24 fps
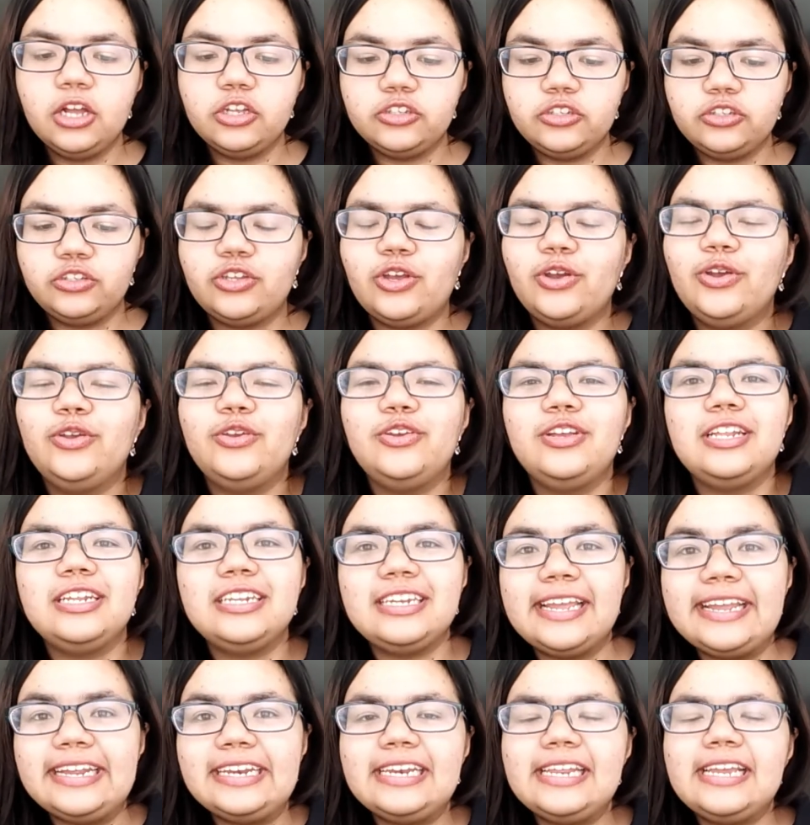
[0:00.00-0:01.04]
So
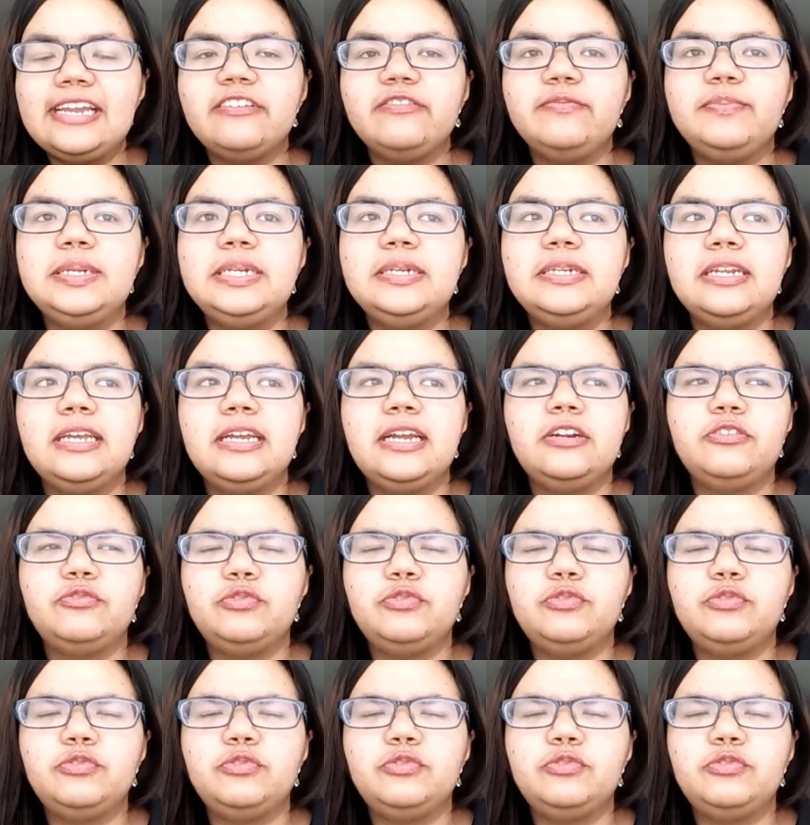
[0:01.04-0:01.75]
lately I've been